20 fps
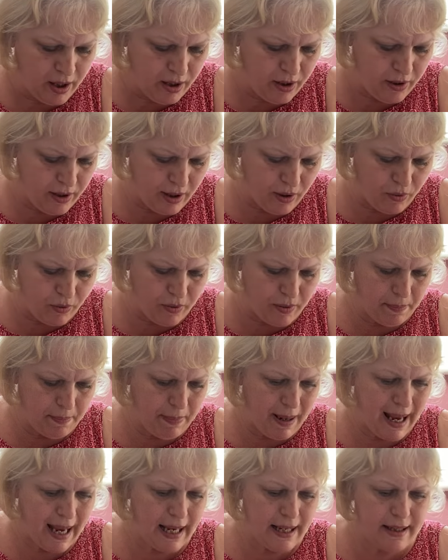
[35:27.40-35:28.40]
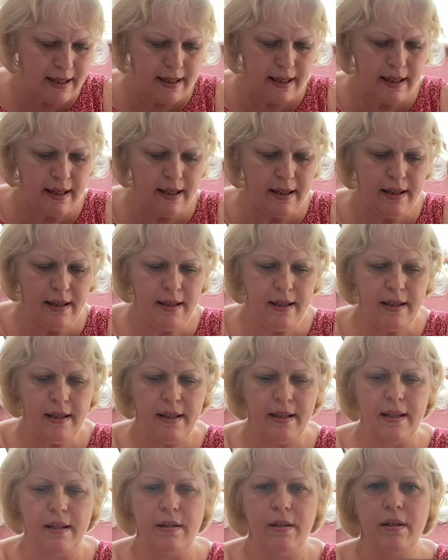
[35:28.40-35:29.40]
You get all the patterns.
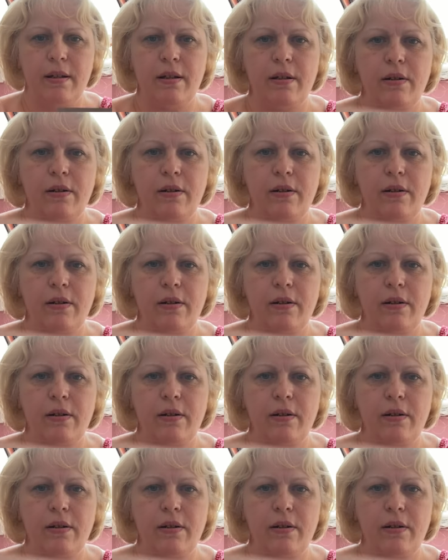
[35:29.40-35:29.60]
There's